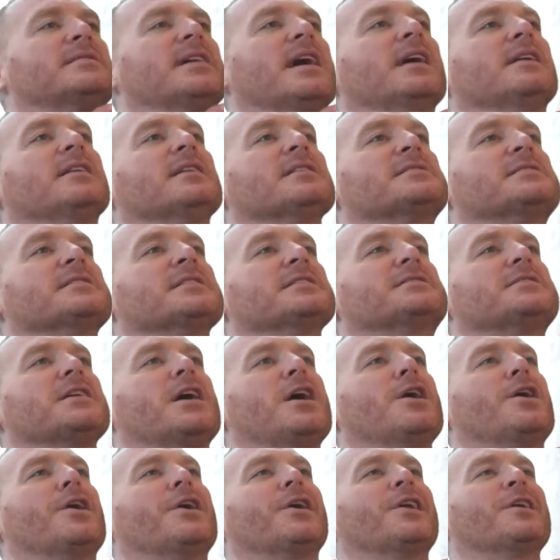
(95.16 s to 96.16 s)
Tell us it's
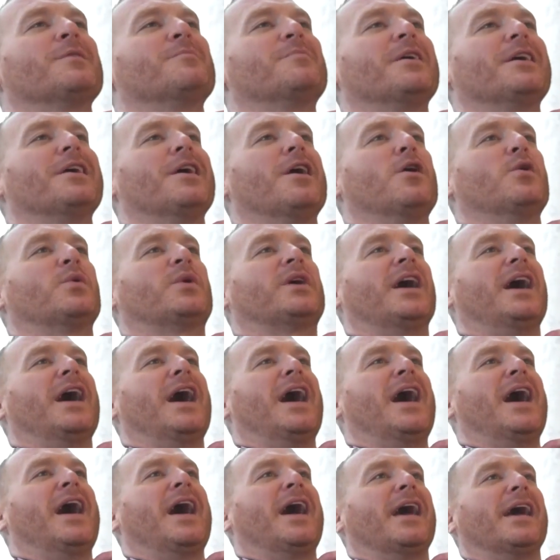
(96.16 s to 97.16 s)
all gonna be
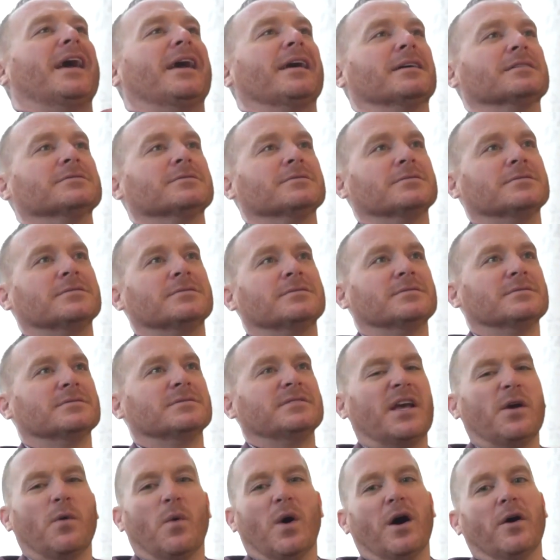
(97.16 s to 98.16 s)
okay.
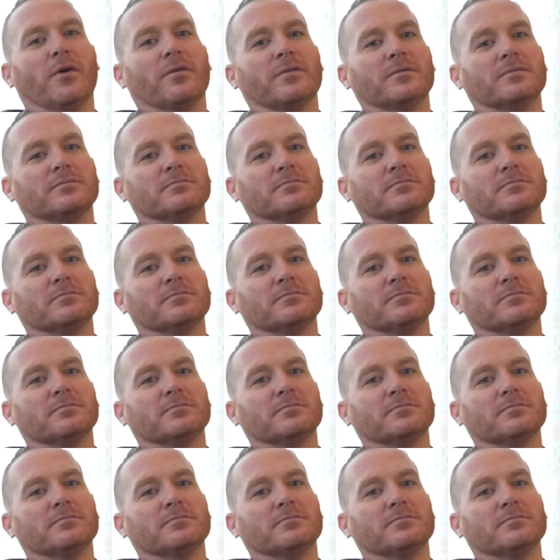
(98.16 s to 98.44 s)
He won't.